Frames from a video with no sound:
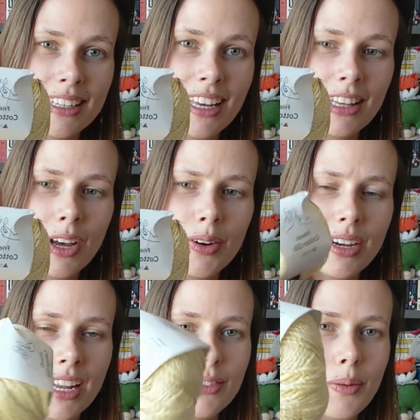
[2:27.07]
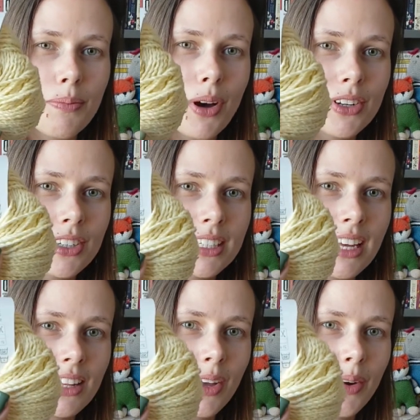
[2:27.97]
yellow, kind of a butter
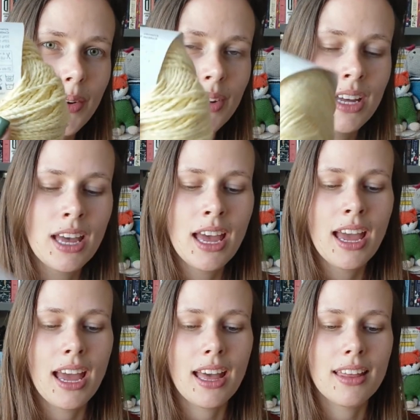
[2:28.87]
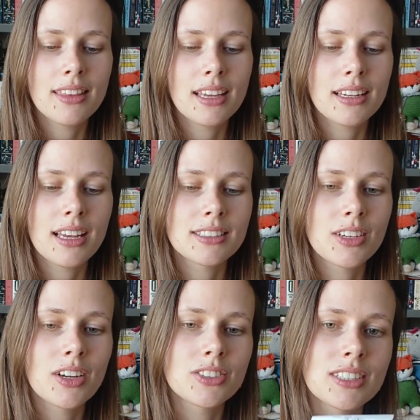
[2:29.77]
yellow, and then as a
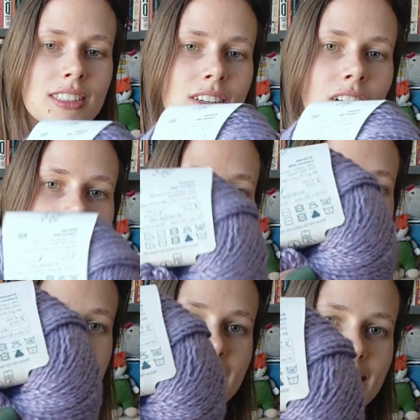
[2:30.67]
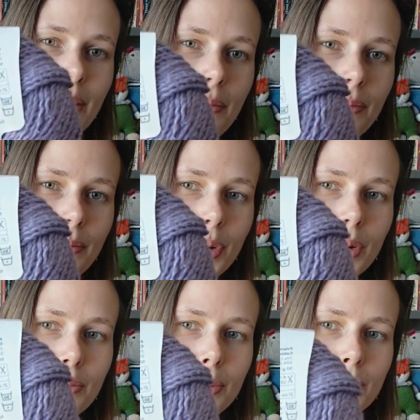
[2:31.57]
contrast color, the
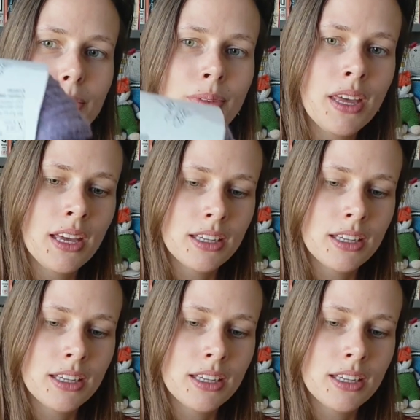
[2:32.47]
purple.